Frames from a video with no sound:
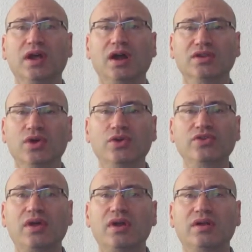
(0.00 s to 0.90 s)
are those
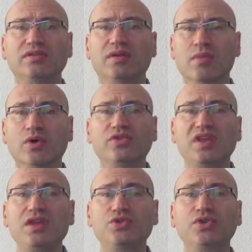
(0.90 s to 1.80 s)
that are the most
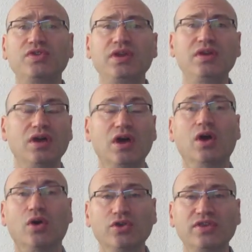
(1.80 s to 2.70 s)
interesting
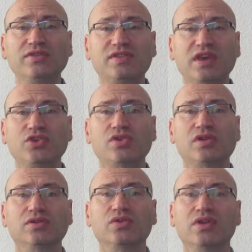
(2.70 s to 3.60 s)
or
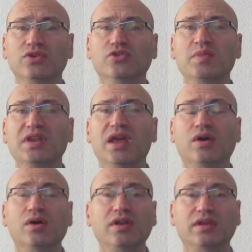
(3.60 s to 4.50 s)
sensational to the news media
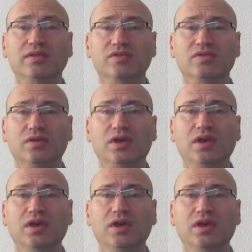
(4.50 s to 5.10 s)
audience.